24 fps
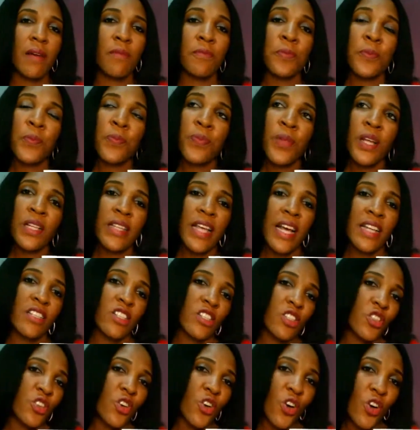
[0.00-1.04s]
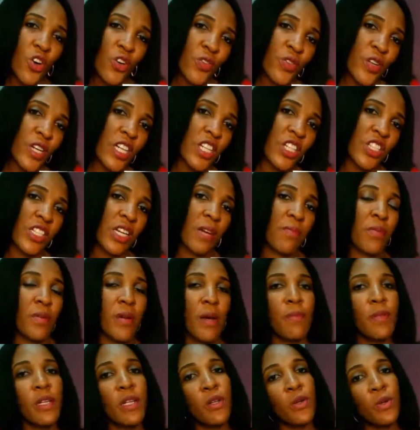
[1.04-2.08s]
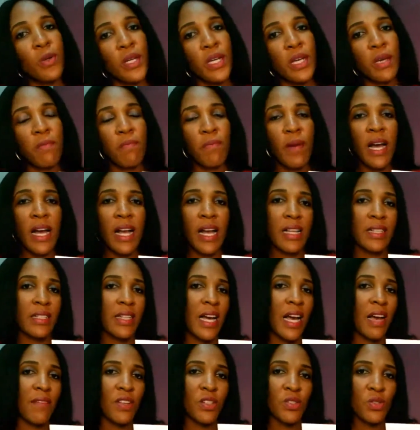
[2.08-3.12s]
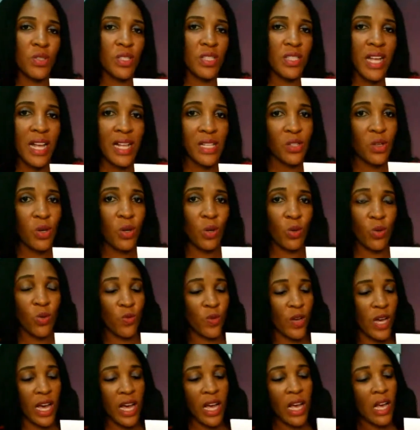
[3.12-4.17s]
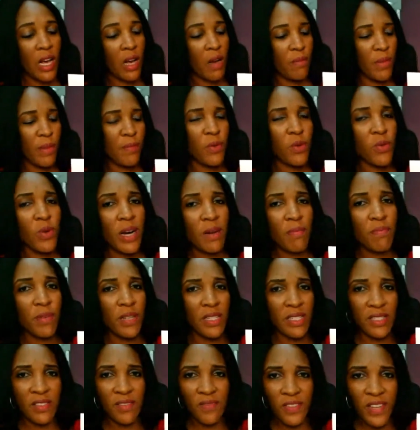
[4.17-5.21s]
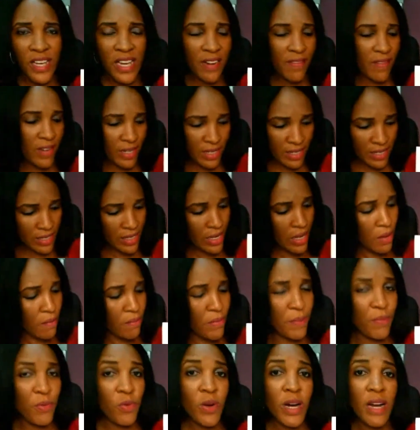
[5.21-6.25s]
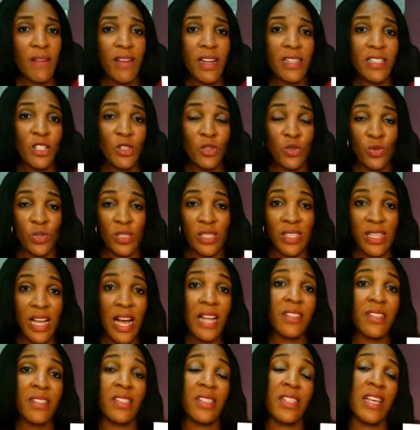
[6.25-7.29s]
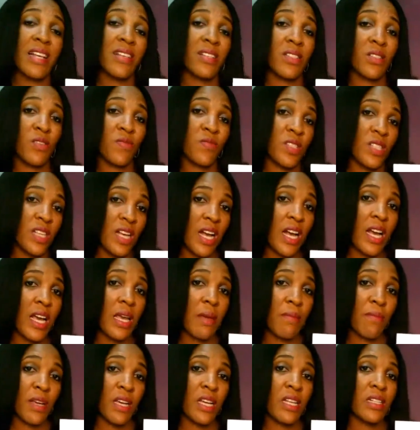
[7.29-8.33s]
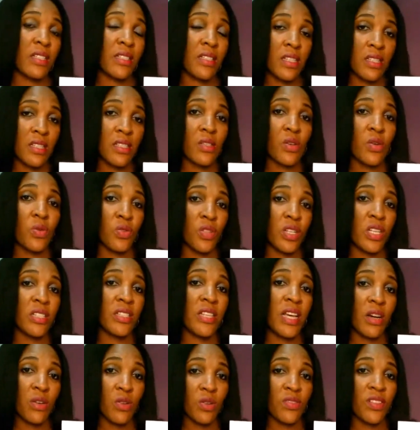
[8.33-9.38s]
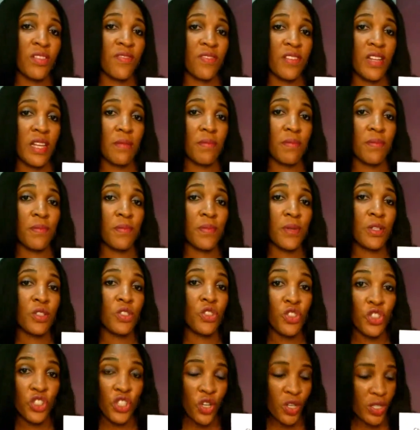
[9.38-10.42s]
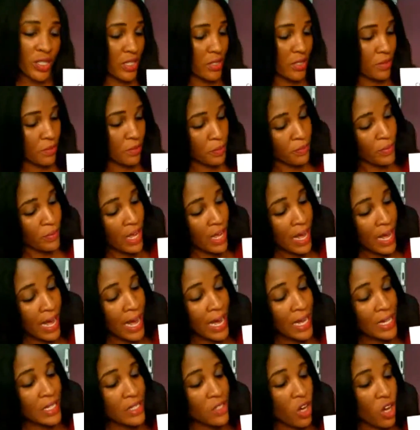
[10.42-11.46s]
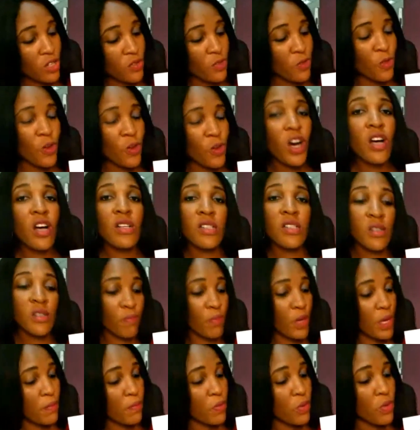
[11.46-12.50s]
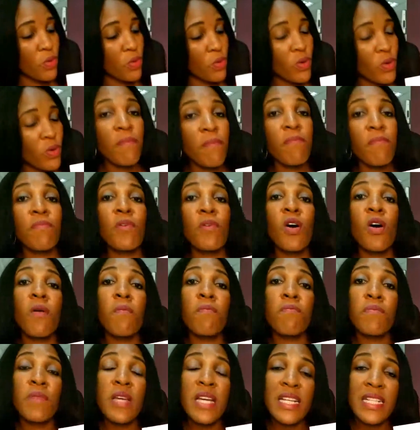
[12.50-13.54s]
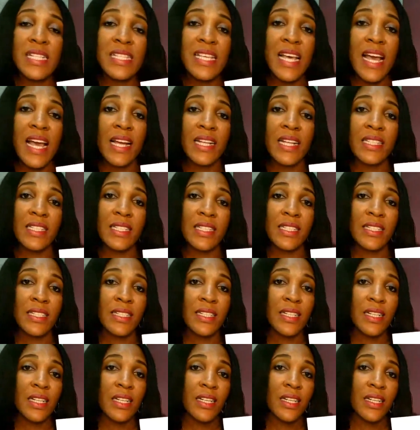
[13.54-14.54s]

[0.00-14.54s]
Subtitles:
are discouraged and probably looking back and having to start all over. People who are perseverance, people who are ready to stand the test of time in their Oriflame journey. And of course, people who are committed